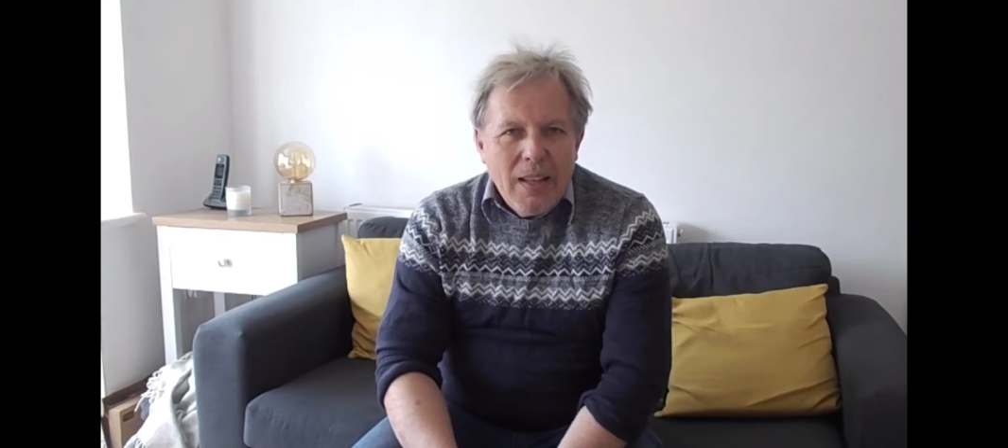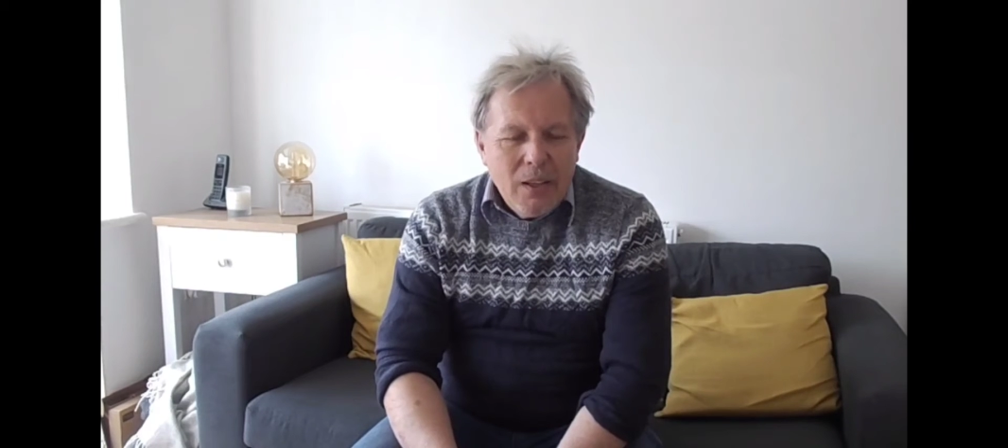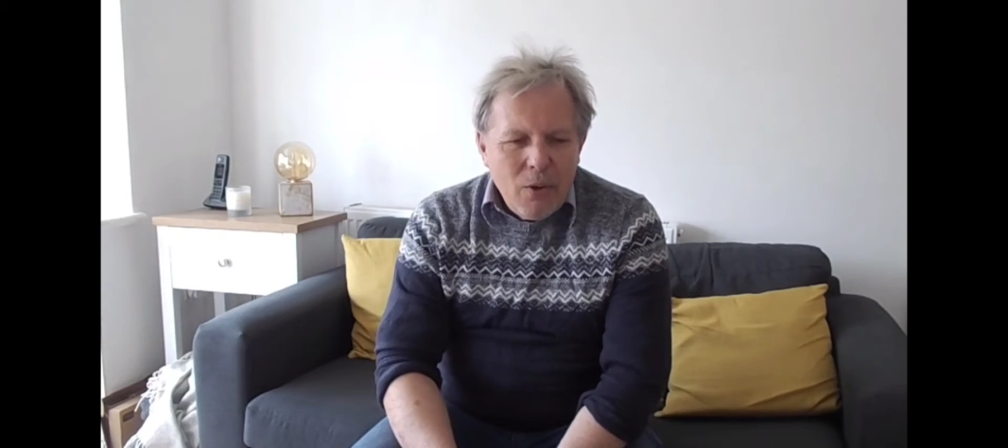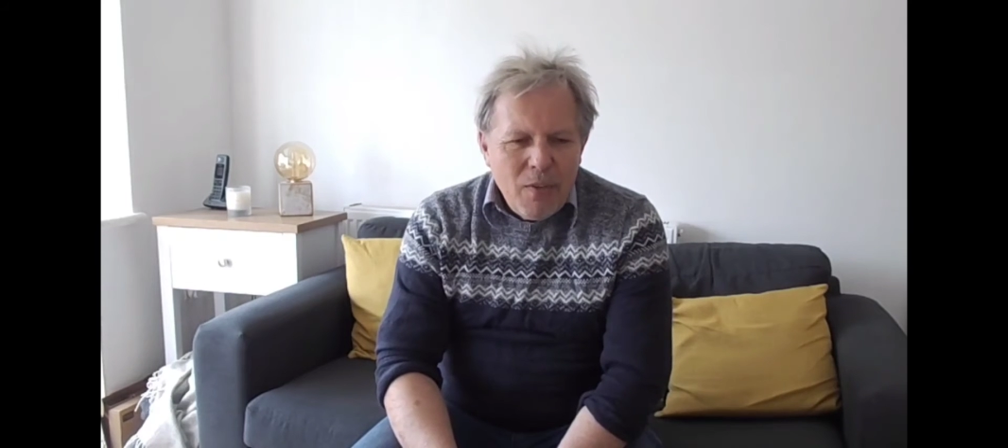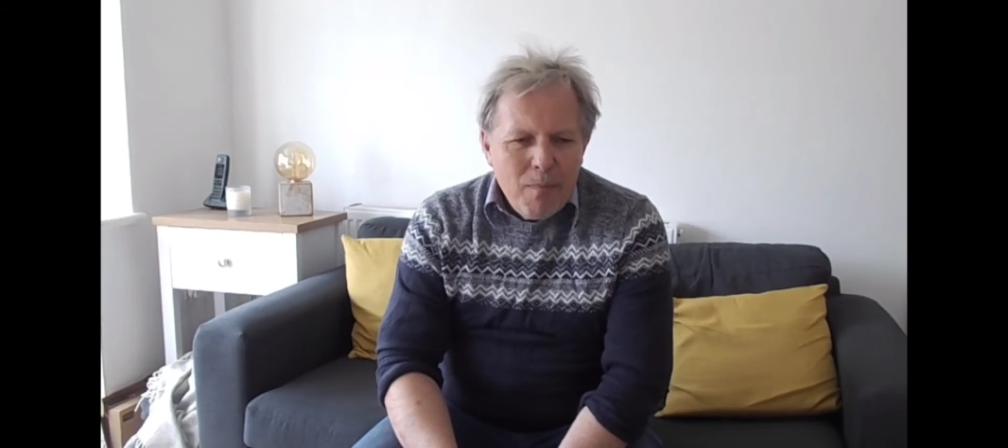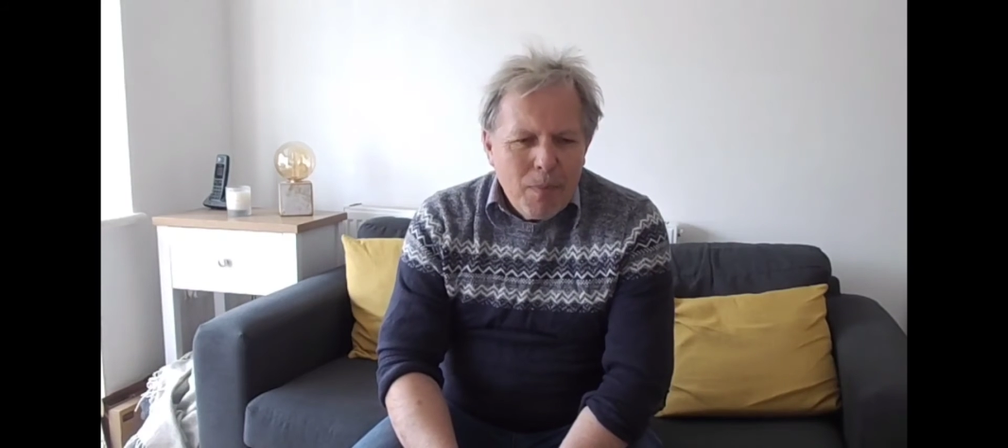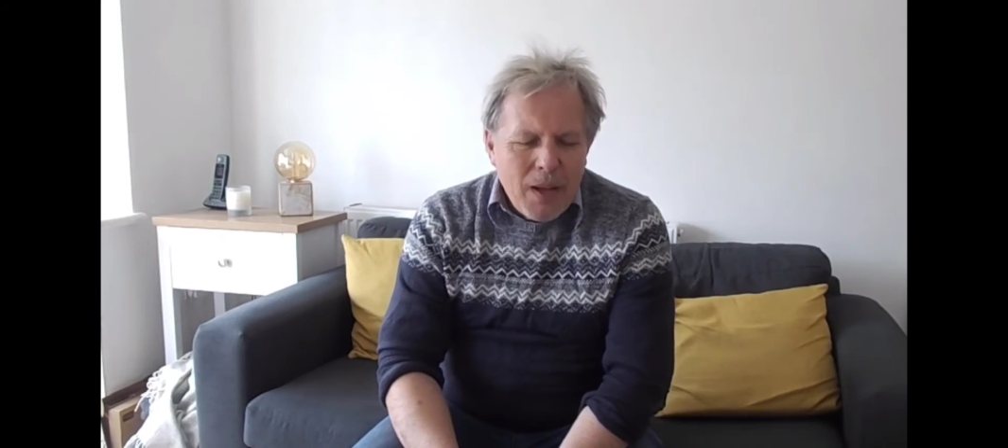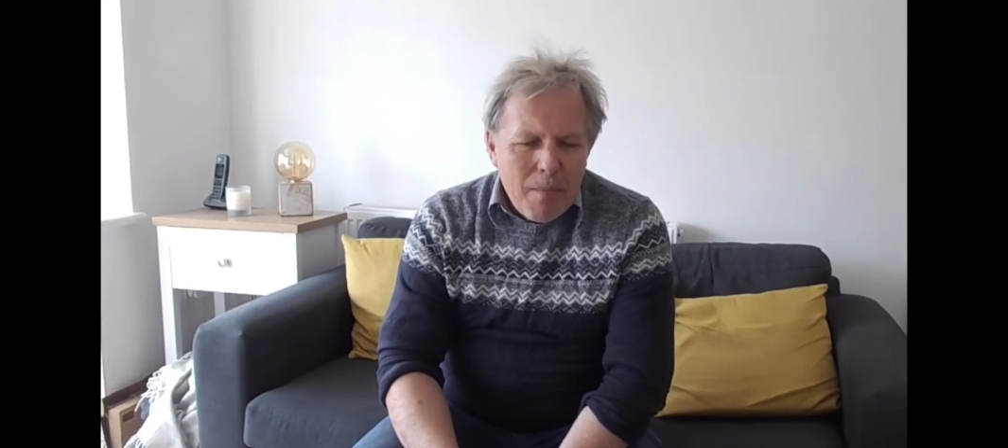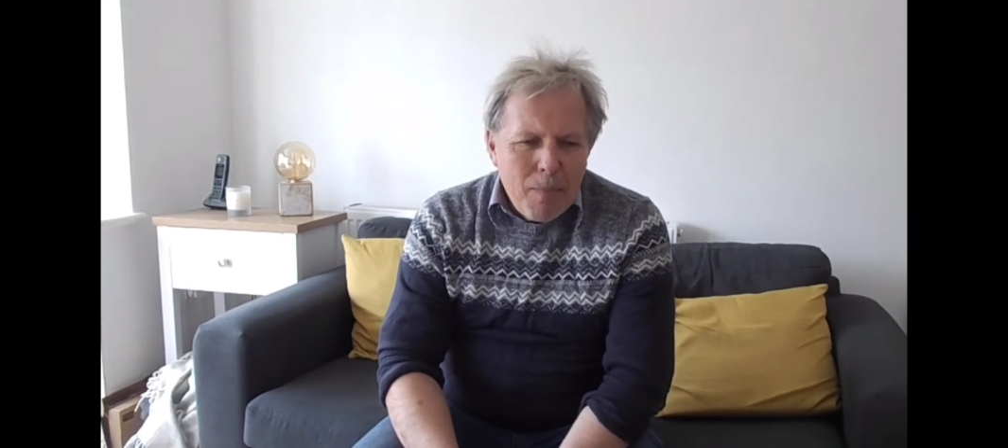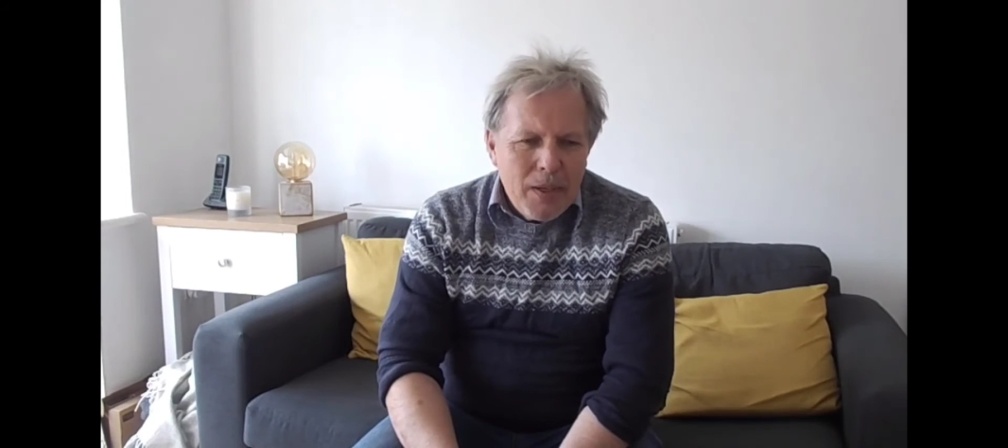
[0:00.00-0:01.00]
lot of
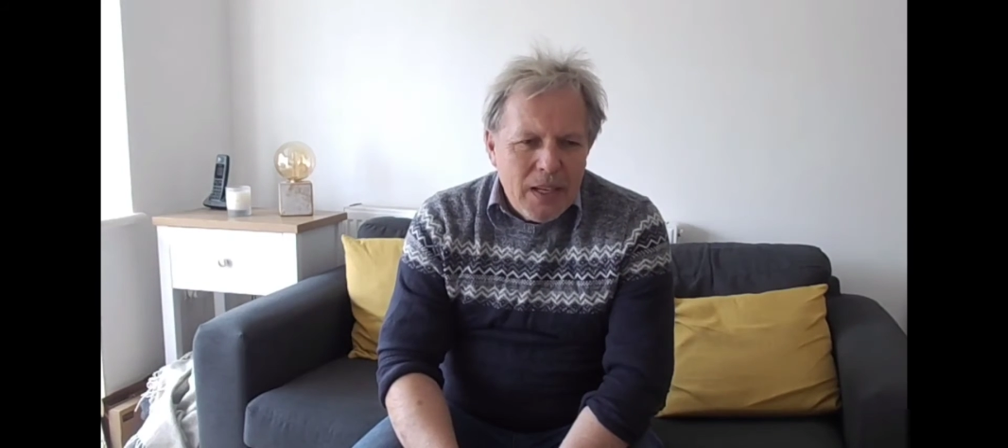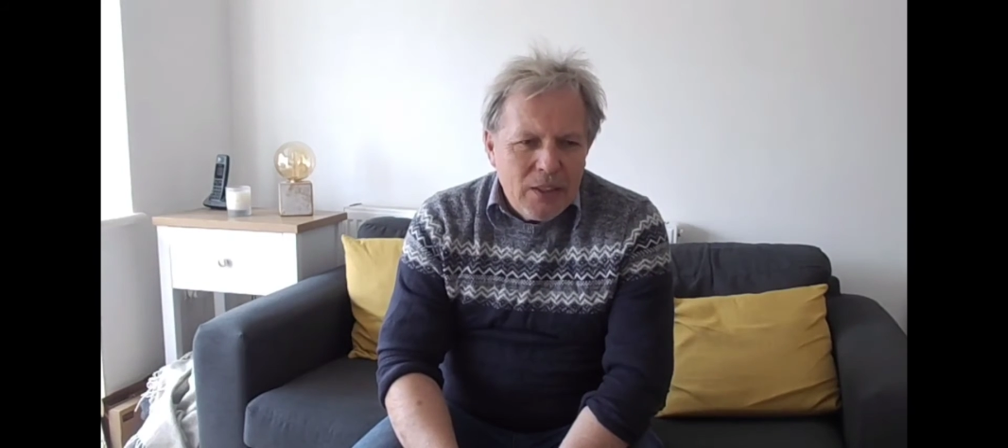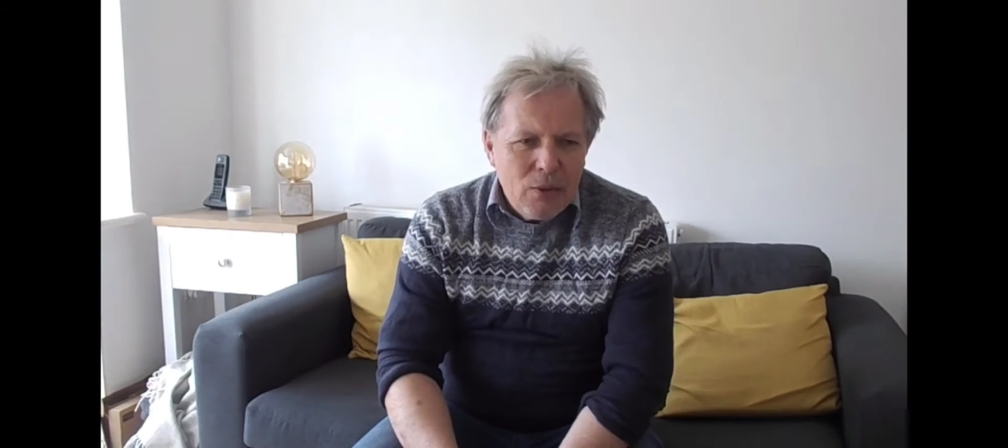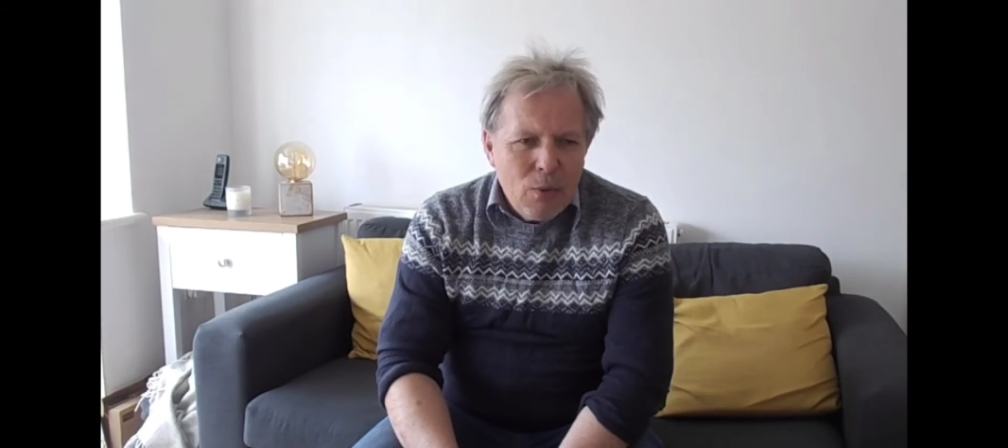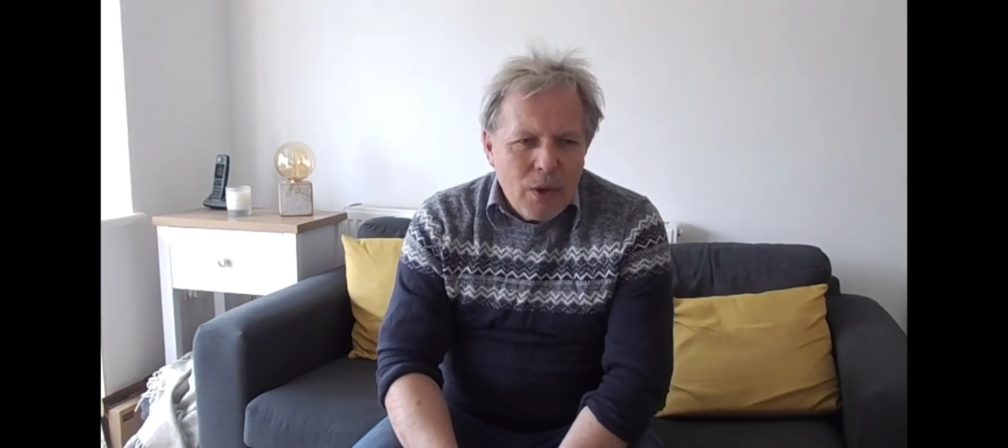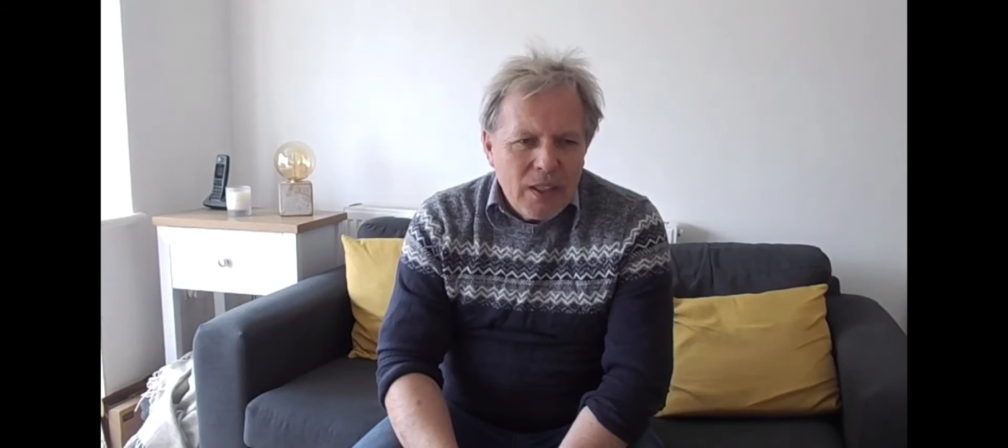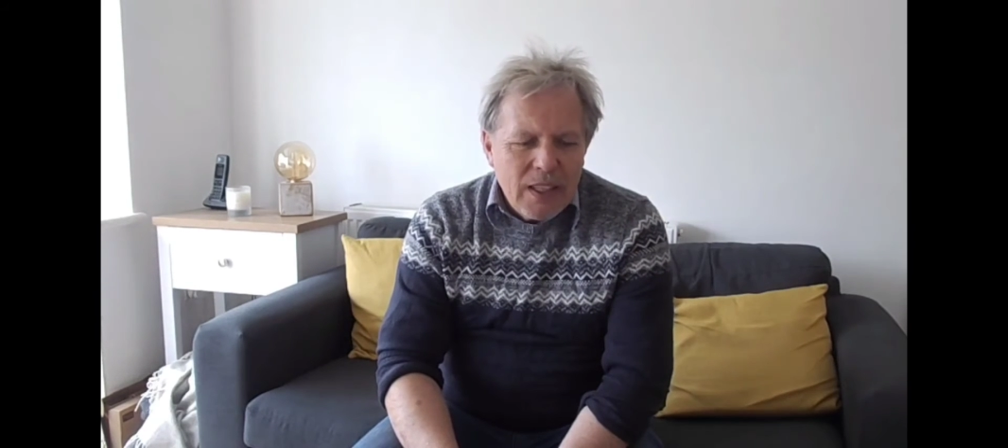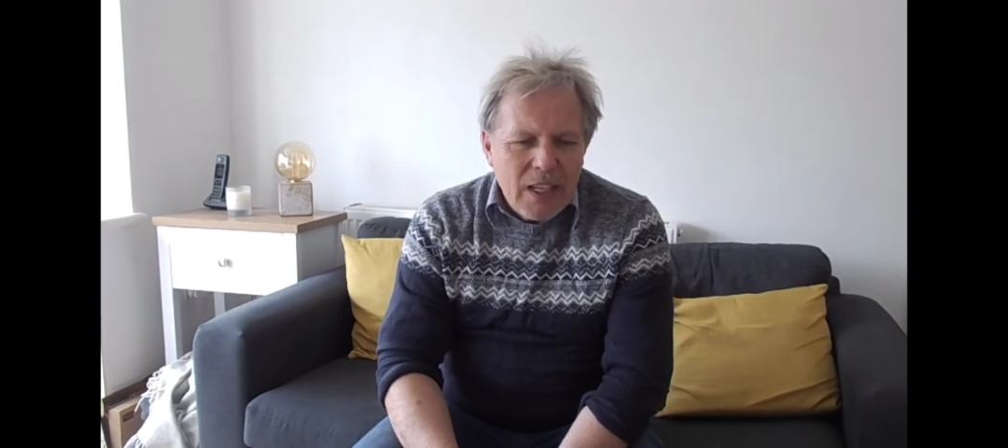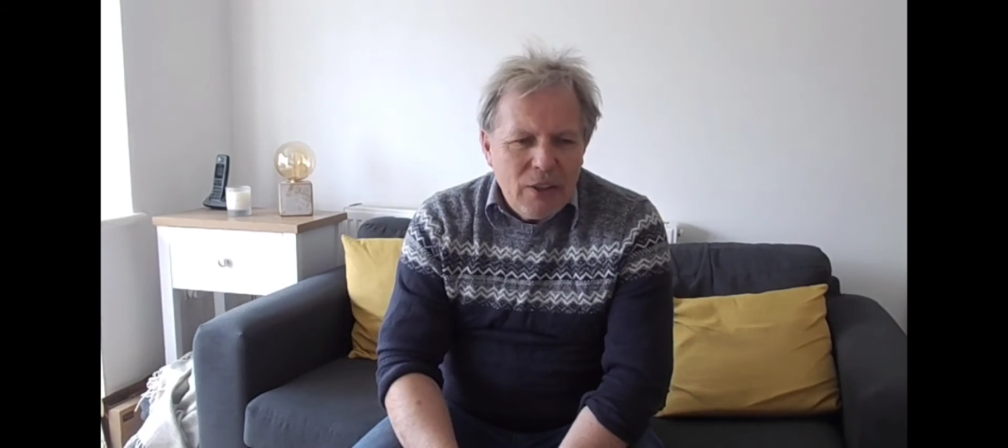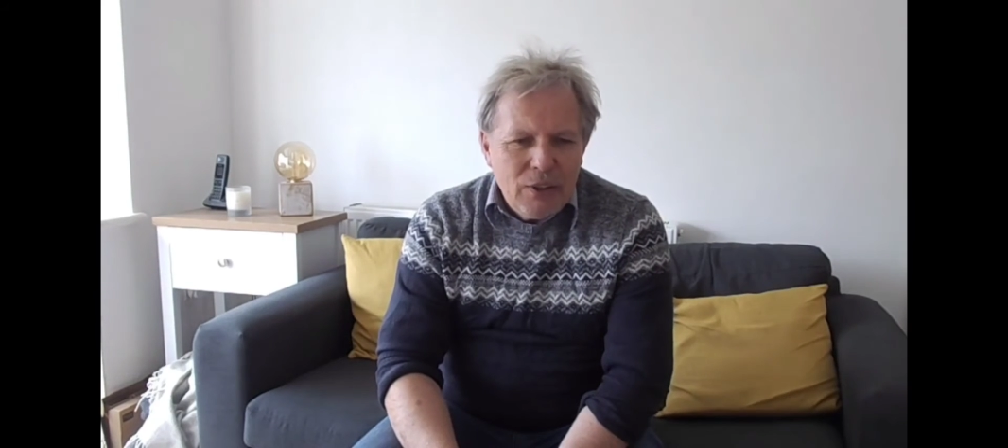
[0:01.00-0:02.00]
companies and
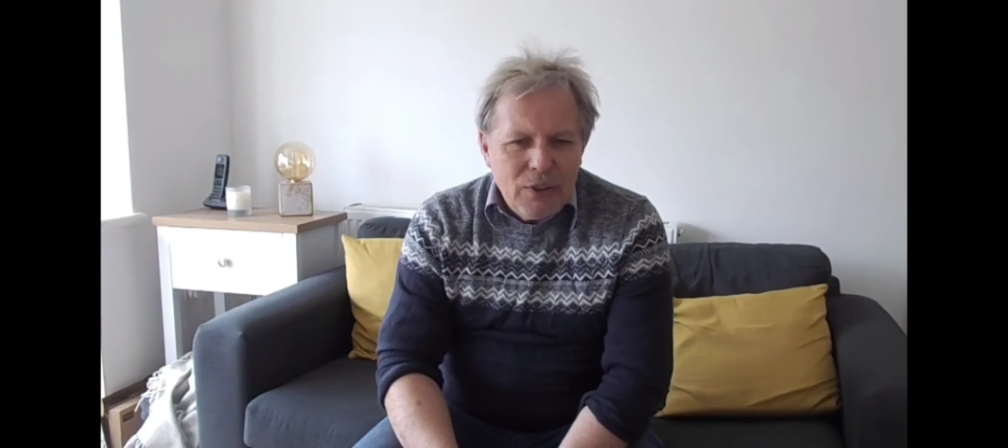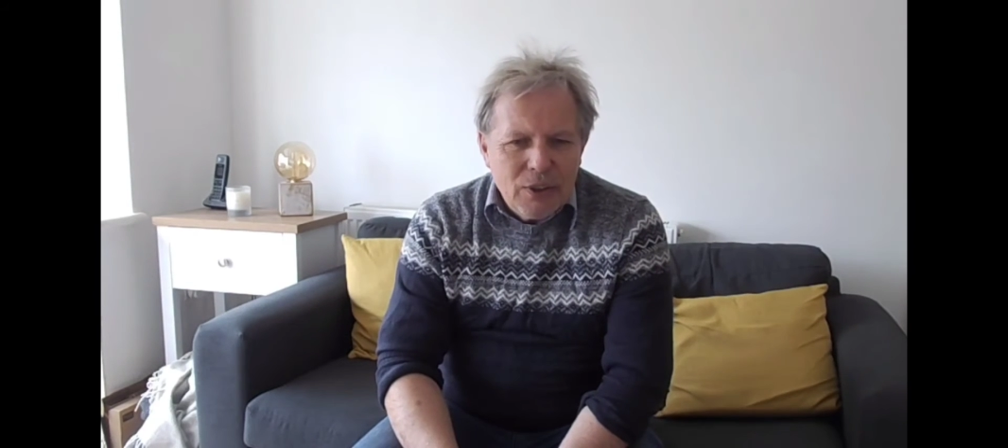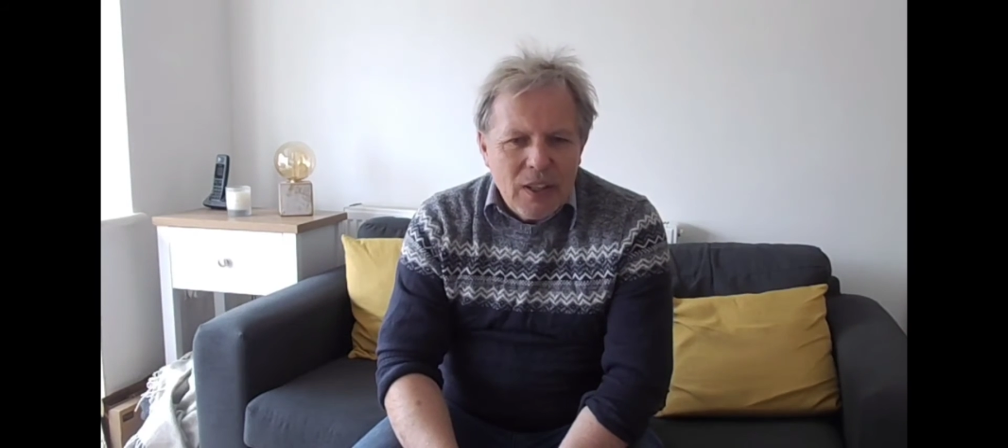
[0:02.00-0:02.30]
organisations